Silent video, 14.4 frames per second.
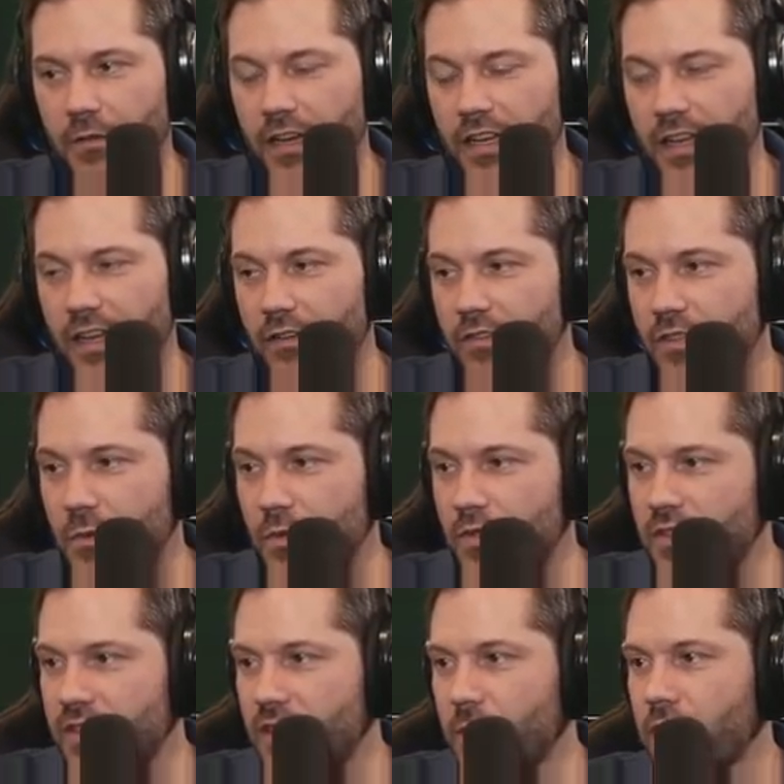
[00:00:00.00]
right now, so we'll
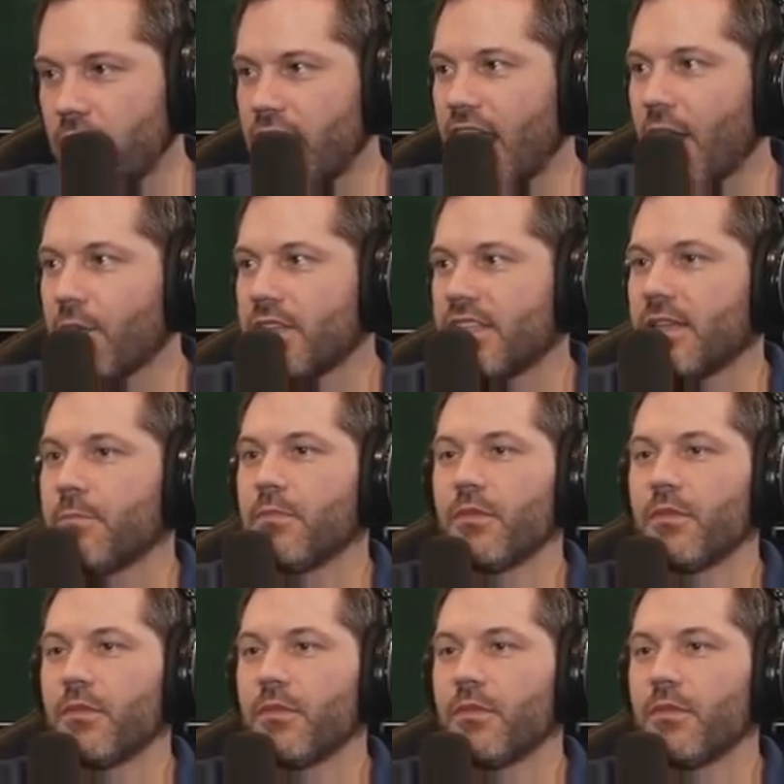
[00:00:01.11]
see whether that was it.